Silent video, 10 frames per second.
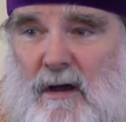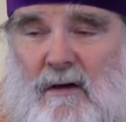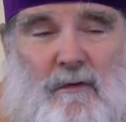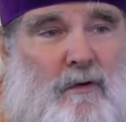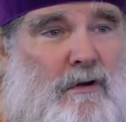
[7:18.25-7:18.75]

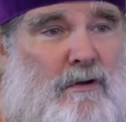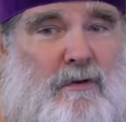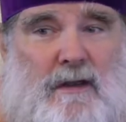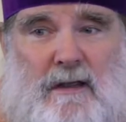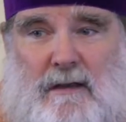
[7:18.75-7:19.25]
of
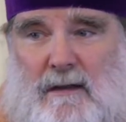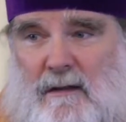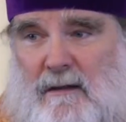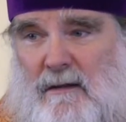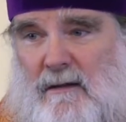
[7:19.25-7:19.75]
ordering it
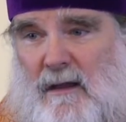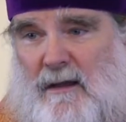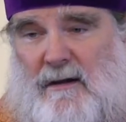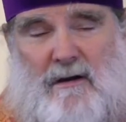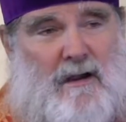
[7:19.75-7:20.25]

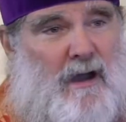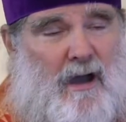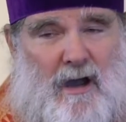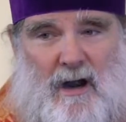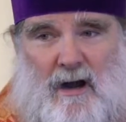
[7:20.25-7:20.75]
in our
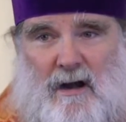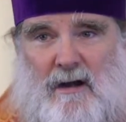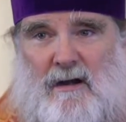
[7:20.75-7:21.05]
car.